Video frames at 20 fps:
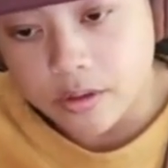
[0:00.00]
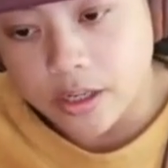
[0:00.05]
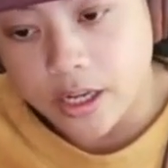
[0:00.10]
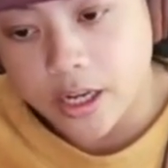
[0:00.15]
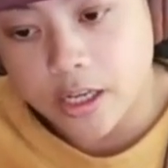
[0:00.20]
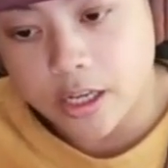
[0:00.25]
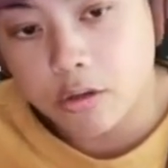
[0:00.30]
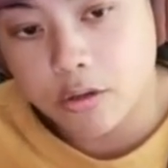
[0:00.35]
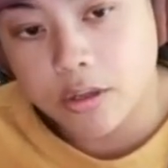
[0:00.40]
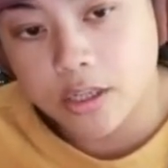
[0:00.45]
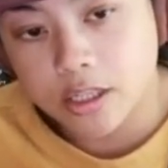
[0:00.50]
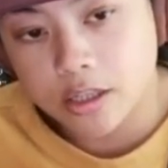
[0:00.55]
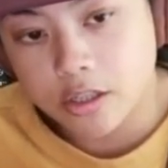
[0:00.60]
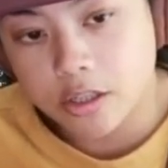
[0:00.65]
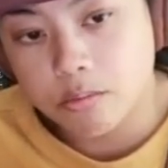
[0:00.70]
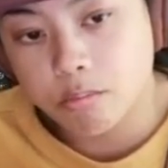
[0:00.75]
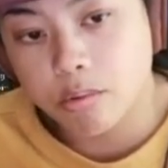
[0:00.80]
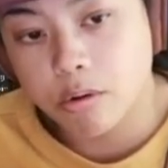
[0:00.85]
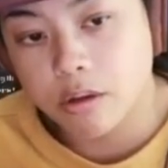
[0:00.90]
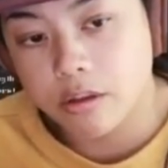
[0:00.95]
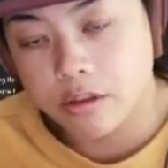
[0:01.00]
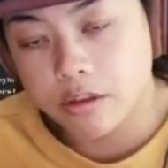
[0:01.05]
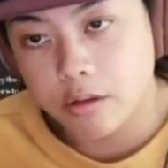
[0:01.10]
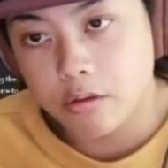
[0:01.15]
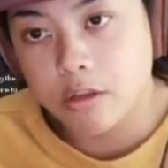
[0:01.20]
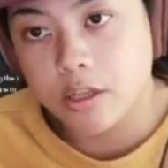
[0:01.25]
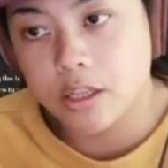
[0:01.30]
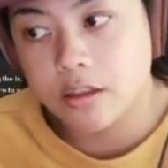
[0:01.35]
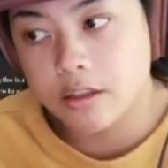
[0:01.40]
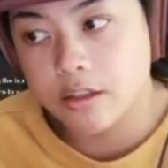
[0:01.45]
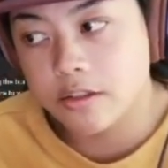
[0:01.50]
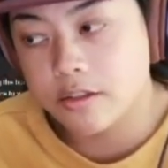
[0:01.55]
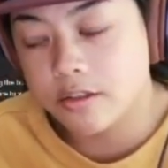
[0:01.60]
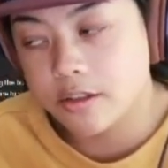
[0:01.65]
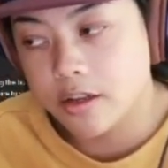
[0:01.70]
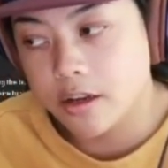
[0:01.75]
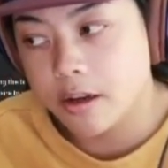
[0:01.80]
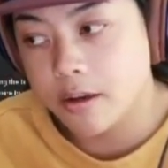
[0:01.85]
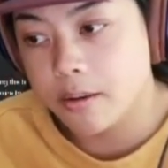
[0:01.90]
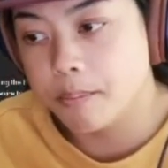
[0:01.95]
and you get this
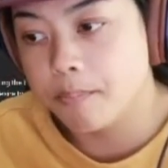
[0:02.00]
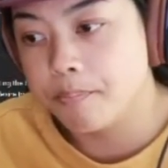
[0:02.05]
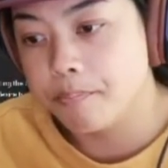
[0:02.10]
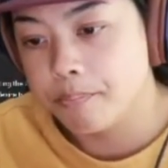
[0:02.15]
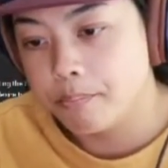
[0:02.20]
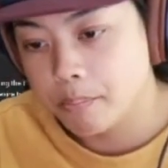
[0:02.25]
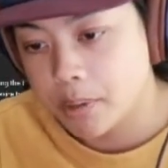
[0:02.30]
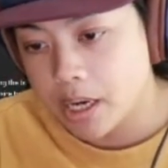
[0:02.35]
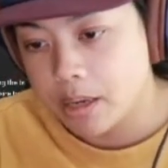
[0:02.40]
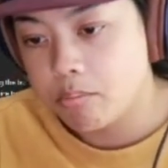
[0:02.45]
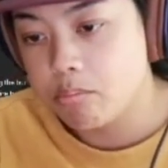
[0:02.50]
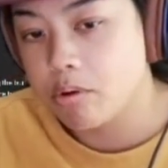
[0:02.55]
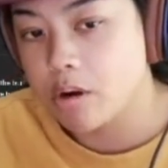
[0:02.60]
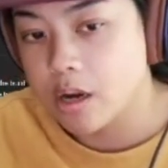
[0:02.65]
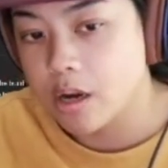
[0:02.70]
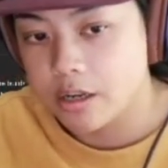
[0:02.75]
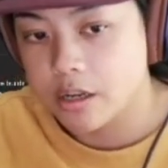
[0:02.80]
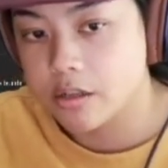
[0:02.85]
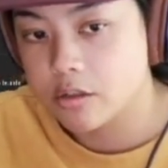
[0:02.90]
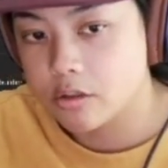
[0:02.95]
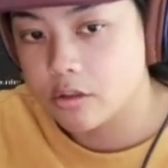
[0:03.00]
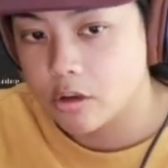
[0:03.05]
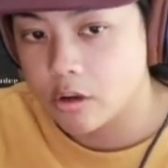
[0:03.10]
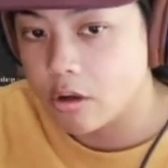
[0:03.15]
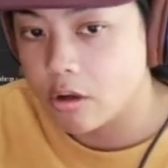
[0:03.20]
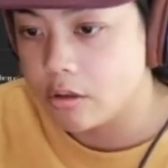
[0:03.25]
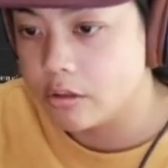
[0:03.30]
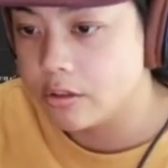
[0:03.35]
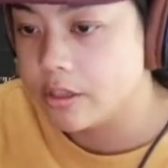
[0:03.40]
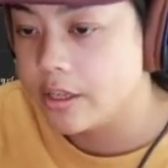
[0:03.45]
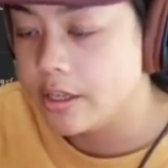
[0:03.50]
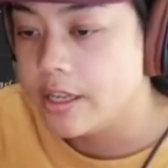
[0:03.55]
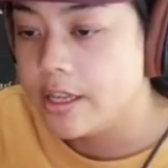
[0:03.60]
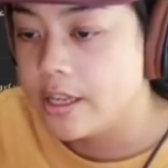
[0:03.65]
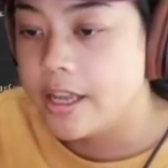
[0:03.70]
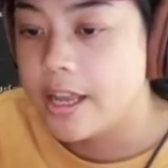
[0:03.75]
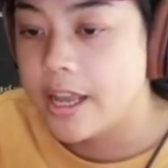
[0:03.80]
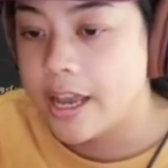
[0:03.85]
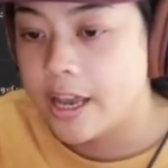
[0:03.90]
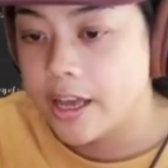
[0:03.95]
byproduct called
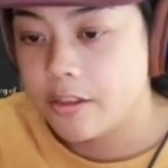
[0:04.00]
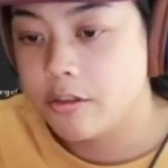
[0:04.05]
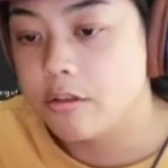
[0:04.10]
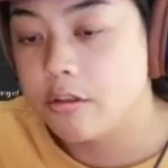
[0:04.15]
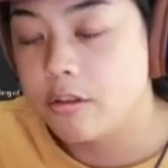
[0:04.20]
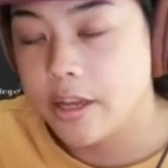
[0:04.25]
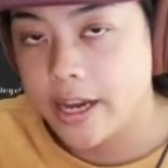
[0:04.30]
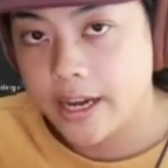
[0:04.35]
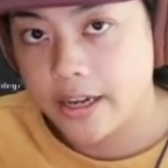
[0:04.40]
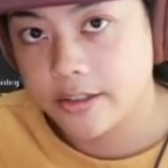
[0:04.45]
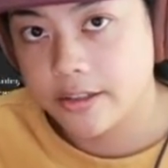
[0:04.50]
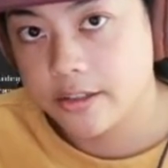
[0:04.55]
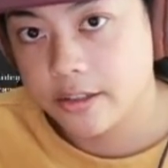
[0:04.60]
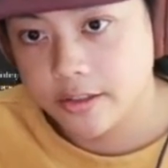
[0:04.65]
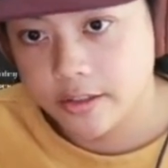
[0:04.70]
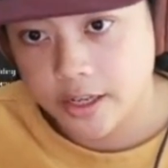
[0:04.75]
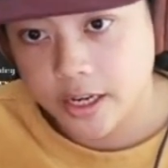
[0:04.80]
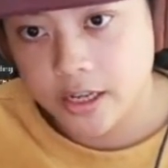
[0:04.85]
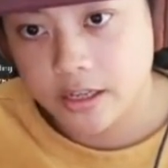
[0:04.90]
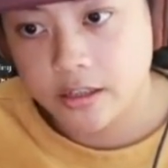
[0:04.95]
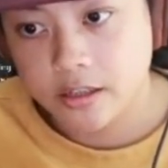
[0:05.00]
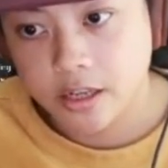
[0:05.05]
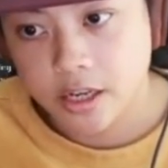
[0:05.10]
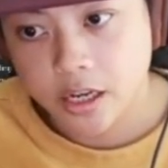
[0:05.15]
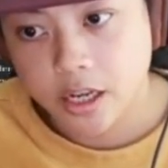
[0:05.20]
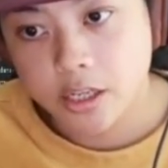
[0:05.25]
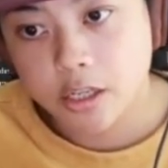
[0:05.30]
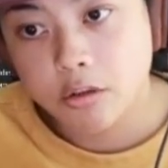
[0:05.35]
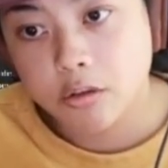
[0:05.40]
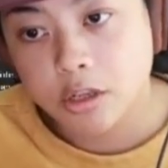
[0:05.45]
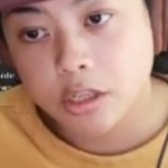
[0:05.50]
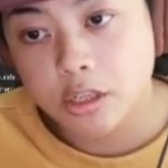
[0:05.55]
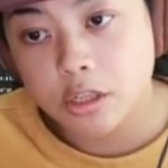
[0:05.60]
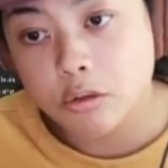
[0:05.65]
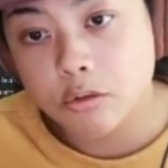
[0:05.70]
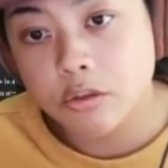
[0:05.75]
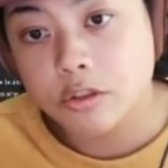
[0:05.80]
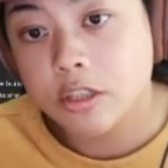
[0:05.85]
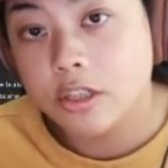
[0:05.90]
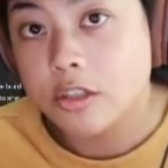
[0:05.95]
ethyl acetate, and you can
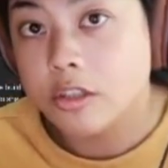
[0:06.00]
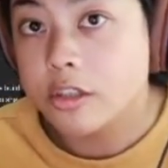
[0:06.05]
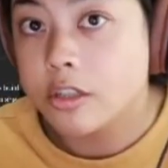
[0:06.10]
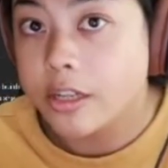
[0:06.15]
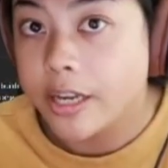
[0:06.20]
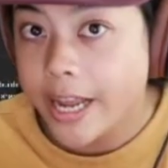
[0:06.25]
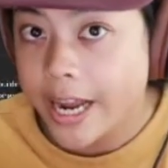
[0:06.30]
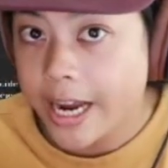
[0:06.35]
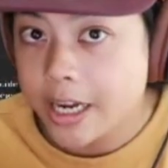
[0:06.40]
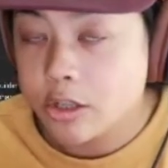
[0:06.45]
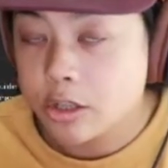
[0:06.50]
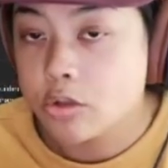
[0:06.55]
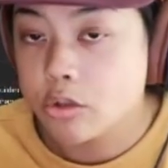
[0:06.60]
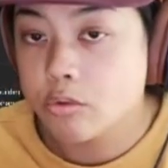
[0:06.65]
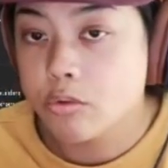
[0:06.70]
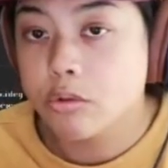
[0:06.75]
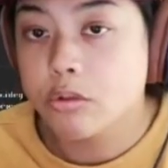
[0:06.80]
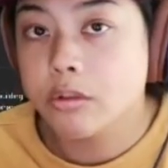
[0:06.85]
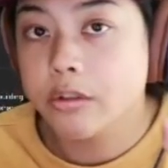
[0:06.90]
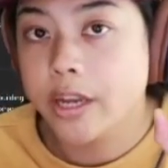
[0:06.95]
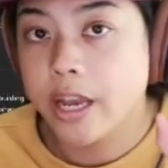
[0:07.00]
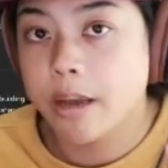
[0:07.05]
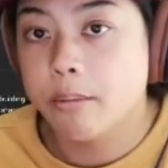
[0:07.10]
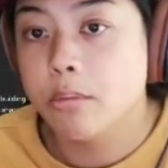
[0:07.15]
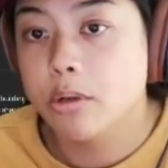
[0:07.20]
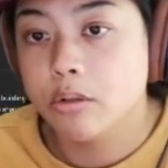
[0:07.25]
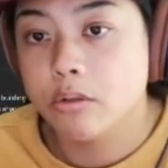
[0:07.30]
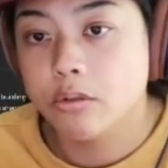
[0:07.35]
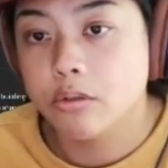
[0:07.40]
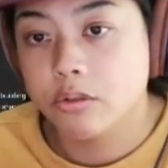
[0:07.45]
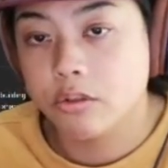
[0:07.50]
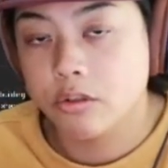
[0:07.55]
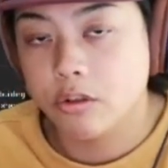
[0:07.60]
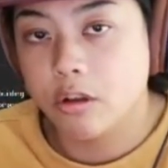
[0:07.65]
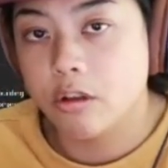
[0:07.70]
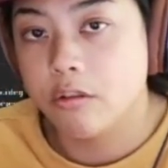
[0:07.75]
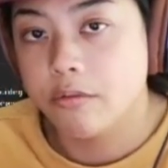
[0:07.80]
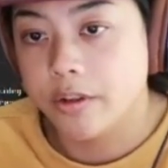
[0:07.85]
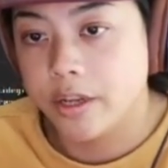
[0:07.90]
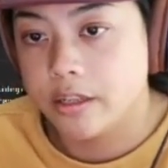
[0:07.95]
use this natural chemical
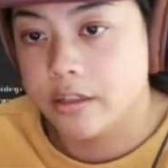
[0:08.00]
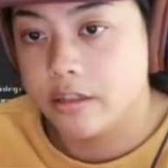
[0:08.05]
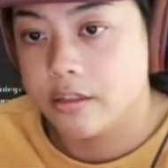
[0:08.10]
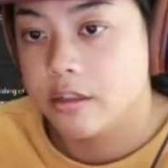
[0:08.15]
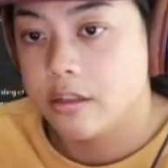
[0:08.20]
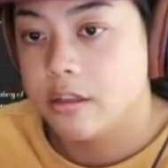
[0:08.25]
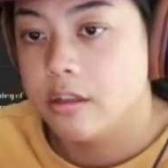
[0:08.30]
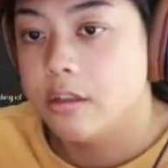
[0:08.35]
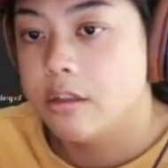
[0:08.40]
solvent